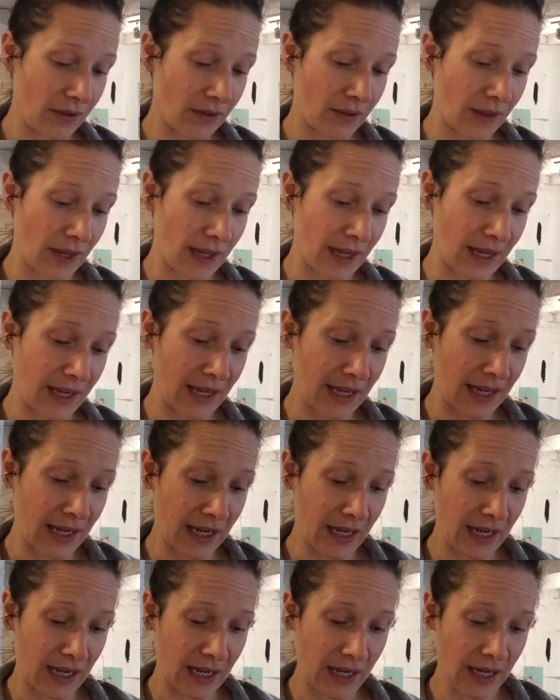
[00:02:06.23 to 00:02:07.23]

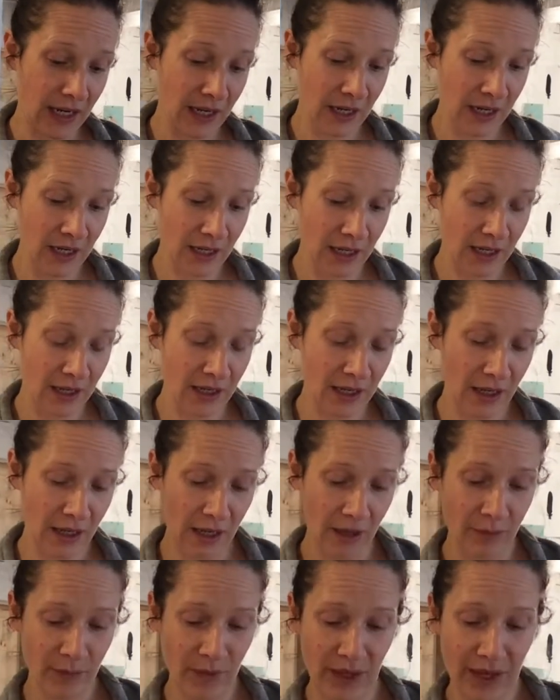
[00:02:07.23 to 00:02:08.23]
they
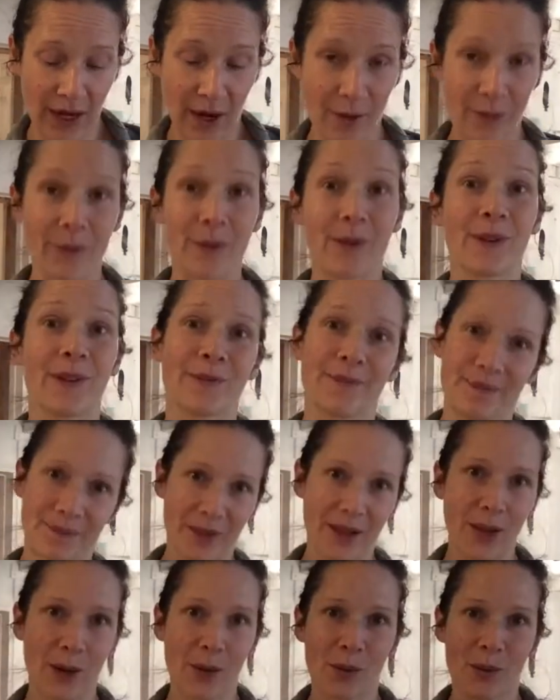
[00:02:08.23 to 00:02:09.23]
help with
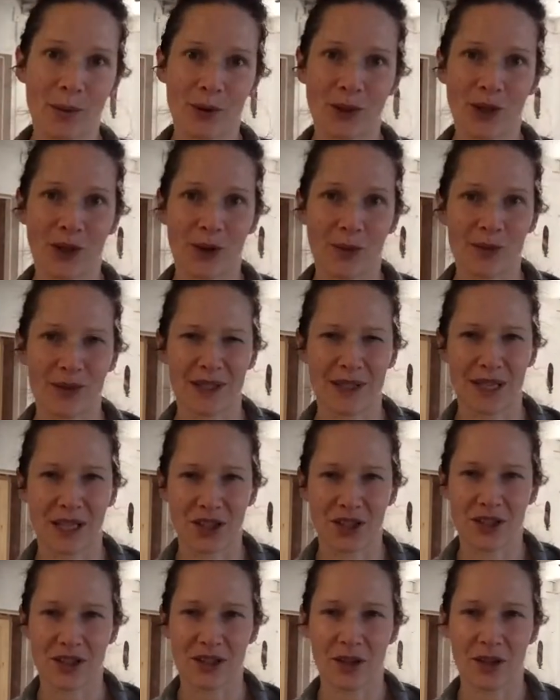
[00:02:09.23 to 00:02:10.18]
lower body compensation.